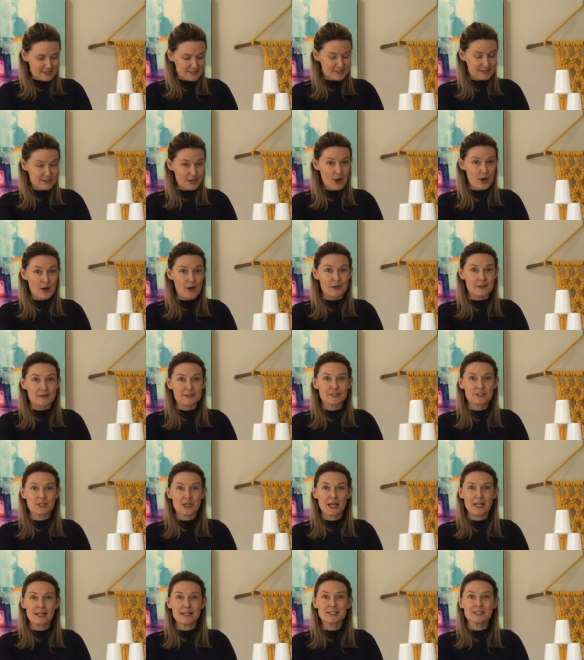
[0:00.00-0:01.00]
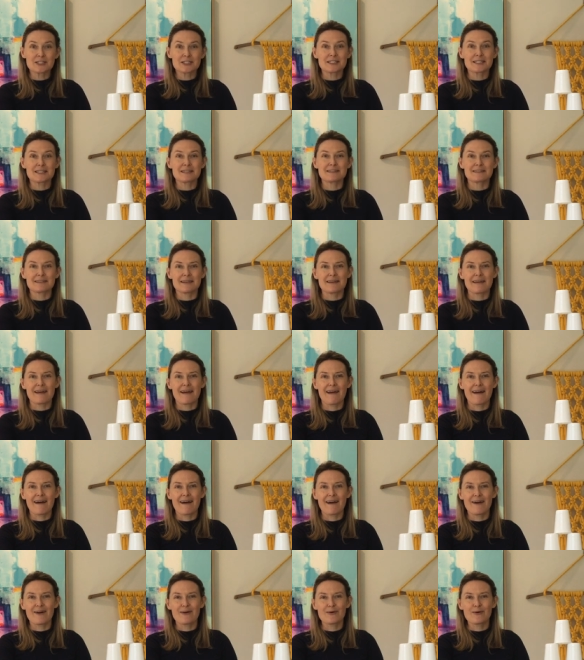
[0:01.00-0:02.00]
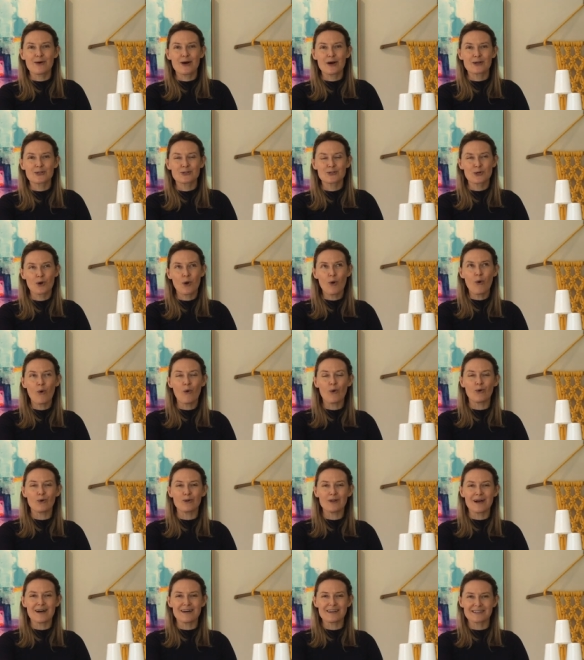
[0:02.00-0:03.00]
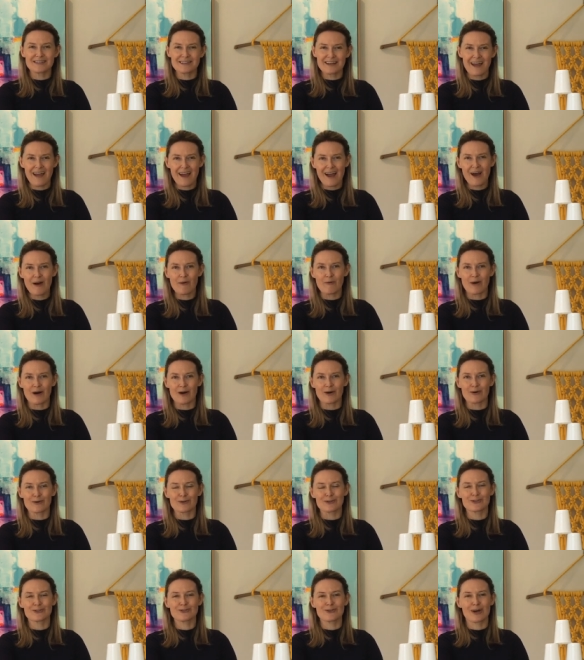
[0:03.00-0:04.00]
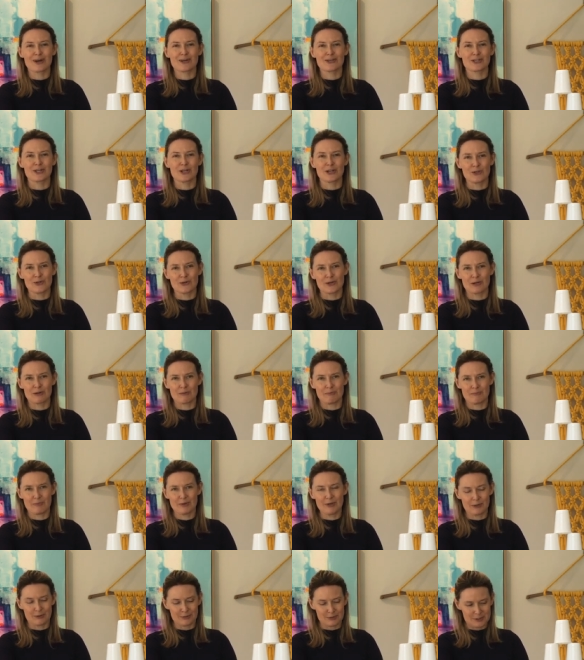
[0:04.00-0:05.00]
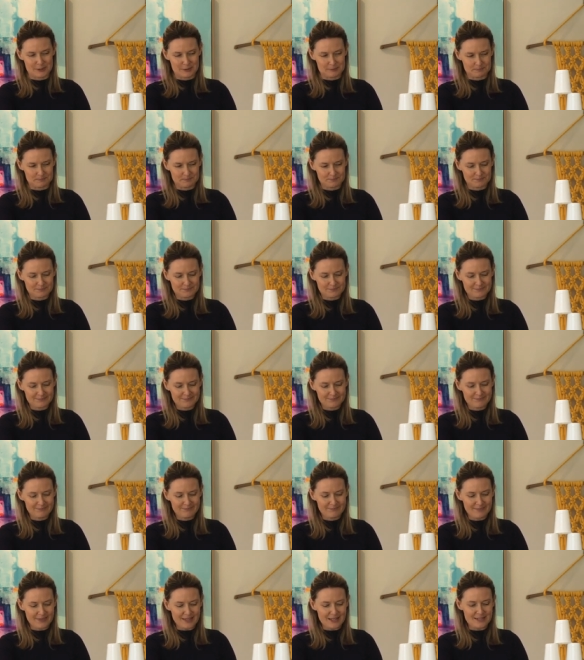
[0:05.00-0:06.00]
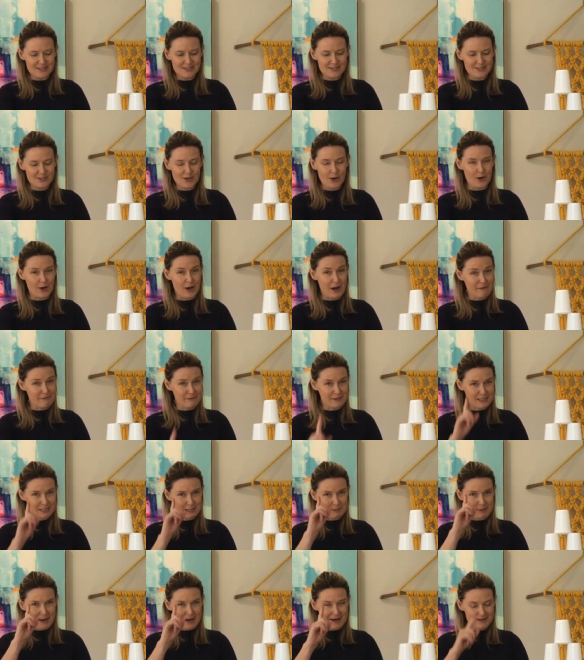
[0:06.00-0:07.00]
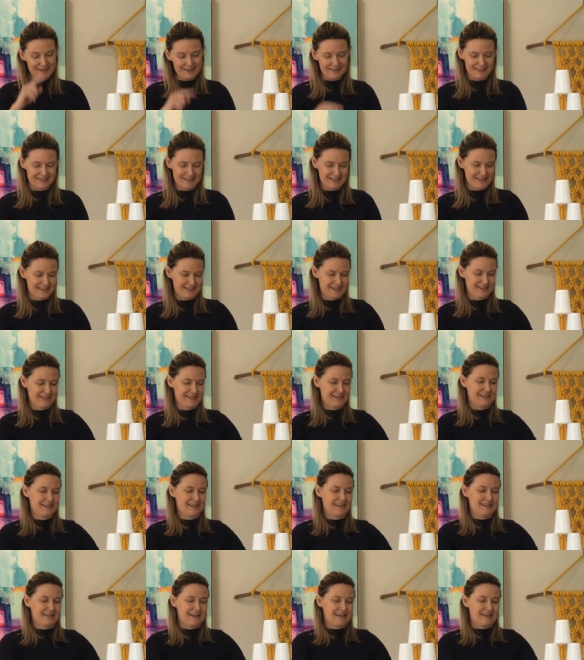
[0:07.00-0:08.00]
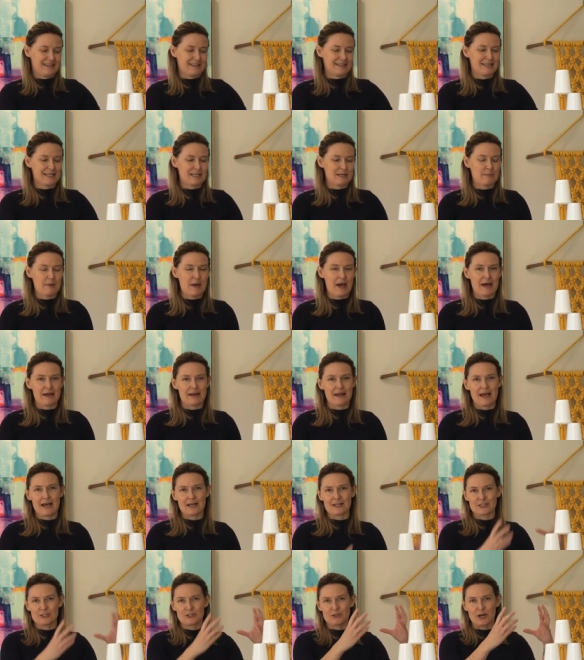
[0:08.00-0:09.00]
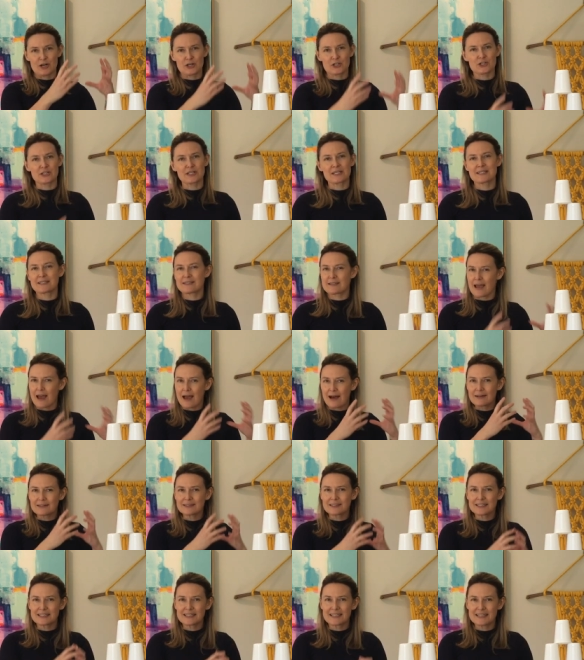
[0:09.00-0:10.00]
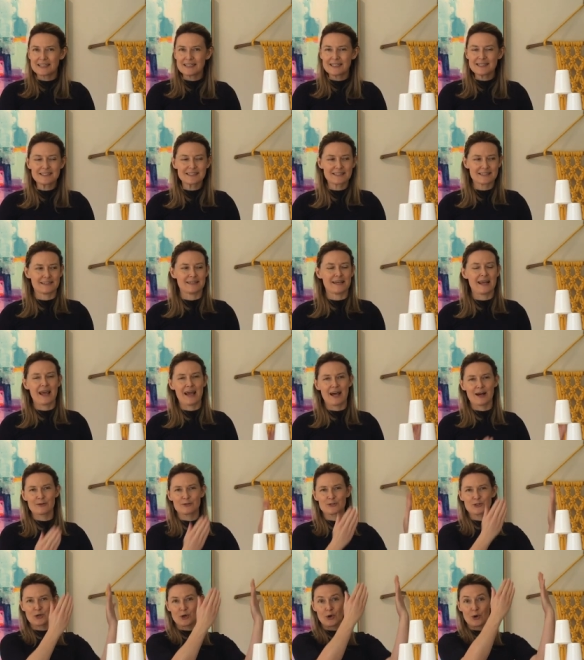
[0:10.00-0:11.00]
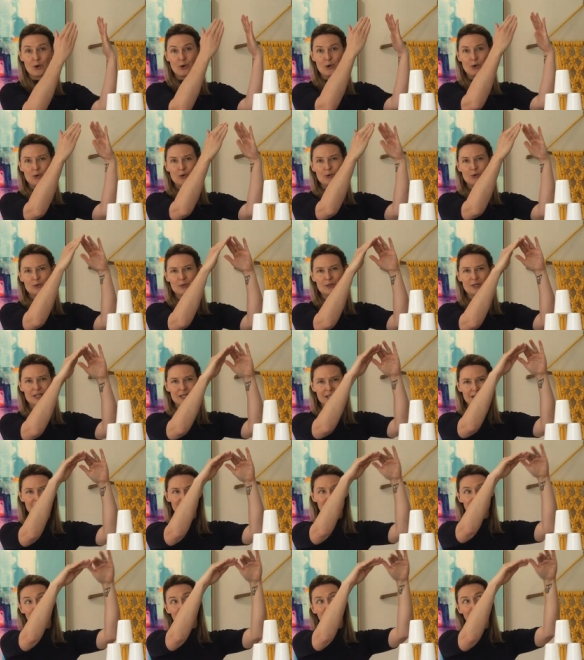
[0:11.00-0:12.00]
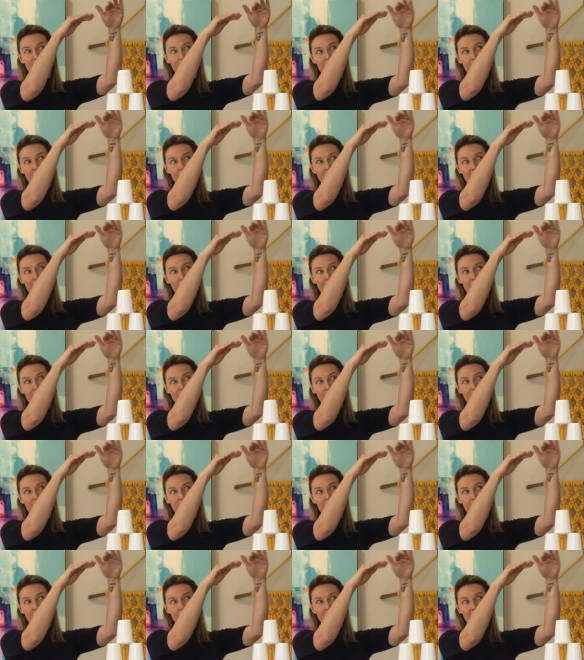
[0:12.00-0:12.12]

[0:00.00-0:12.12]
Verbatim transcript: So the challenge is to see how tall a tower or structure you can build. So have a think about it. Think about how structurally sound it is and how tall you're